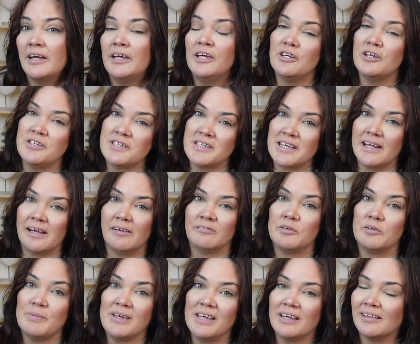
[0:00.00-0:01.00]
You're just gonna have
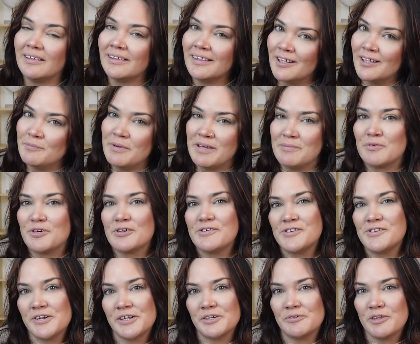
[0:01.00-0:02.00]
to be a little bit more
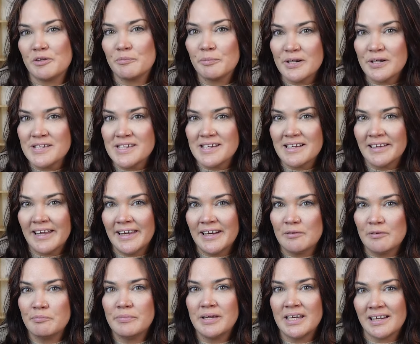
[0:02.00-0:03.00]
strict with a personal
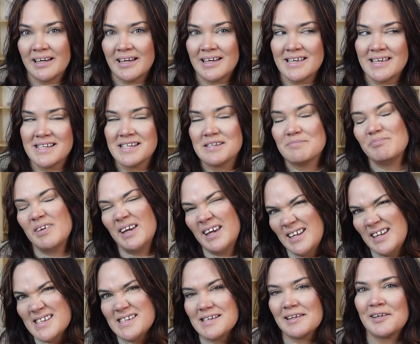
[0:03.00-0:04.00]
item because
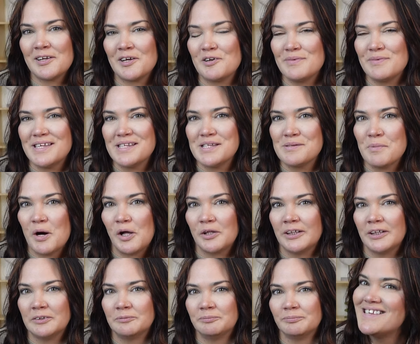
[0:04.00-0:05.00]
it is a little bit
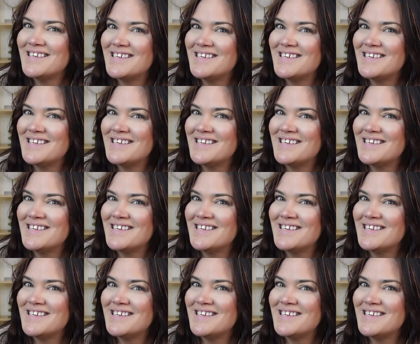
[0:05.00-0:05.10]
smaller.